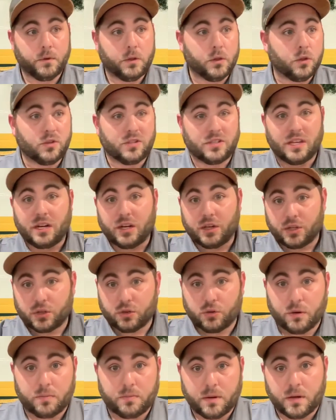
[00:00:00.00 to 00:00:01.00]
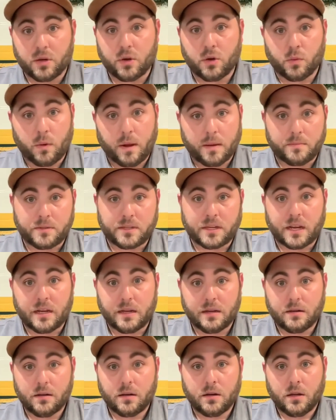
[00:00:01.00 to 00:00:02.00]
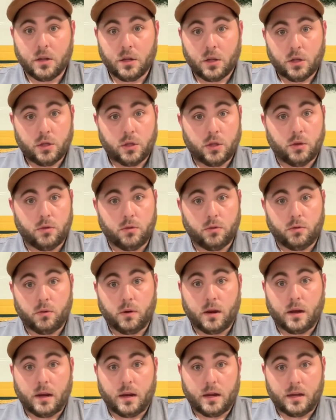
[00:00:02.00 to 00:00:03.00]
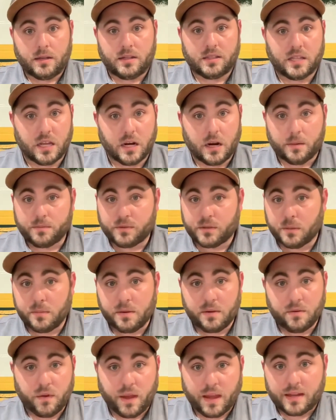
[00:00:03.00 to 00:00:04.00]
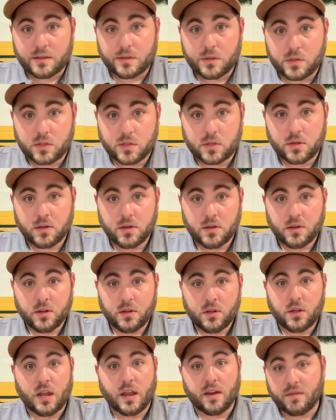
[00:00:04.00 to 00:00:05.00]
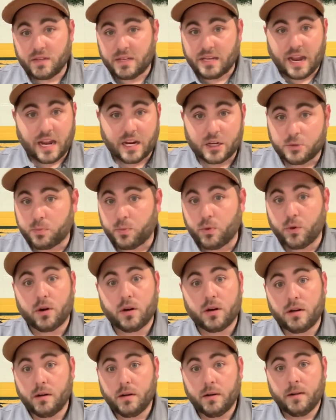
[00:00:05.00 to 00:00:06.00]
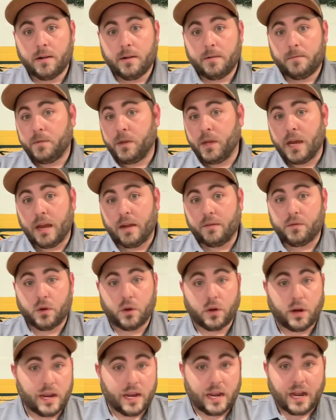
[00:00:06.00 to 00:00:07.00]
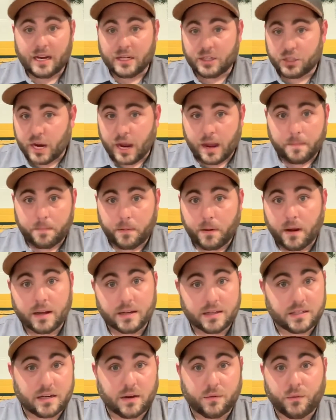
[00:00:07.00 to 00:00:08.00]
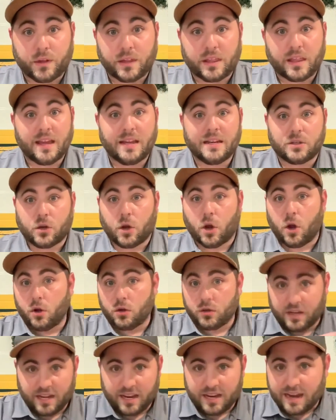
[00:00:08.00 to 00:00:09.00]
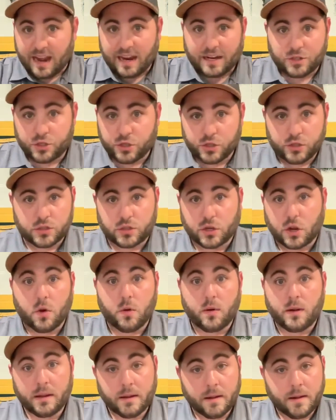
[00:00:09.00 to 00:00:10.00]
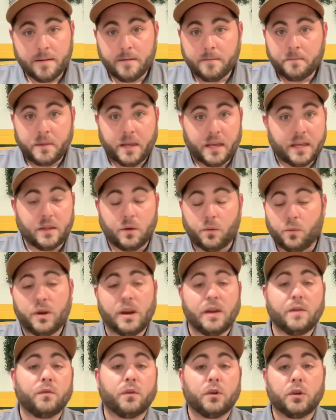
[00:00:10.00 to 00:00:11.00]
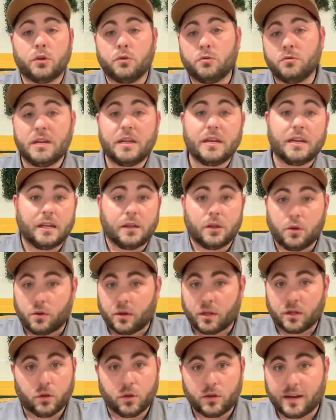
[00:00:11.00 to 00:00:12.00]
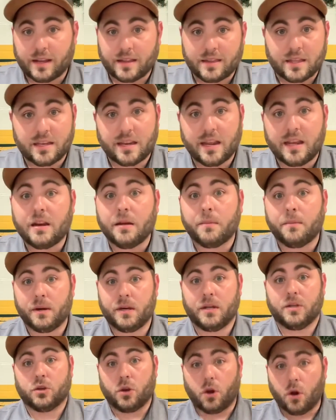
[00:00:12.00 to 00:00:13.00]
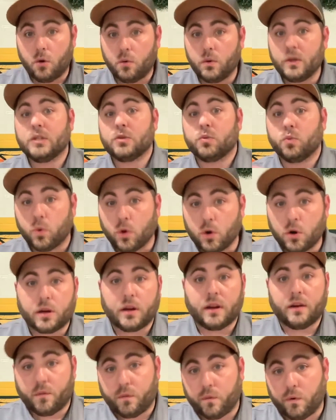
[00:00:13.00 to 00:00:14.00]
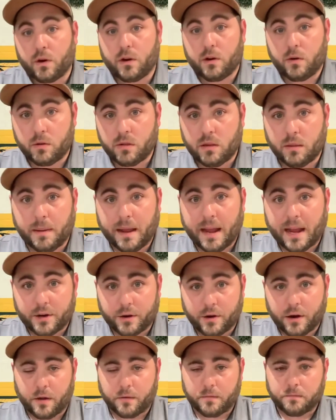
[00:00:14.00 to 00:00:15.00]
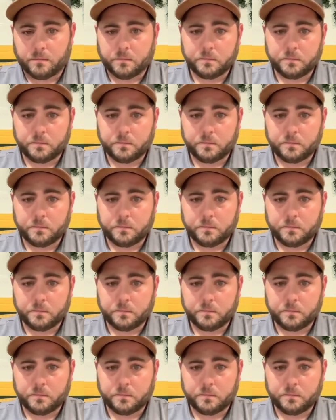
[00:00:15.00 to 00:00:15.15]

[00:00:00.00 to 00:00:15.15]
You set a script in your website, you set up some events, you have a dashboard, you have your AI chatbot and stuff like that. It's all connections going. And then whenever you need it, you can look at the data, but it's always working for you in the background.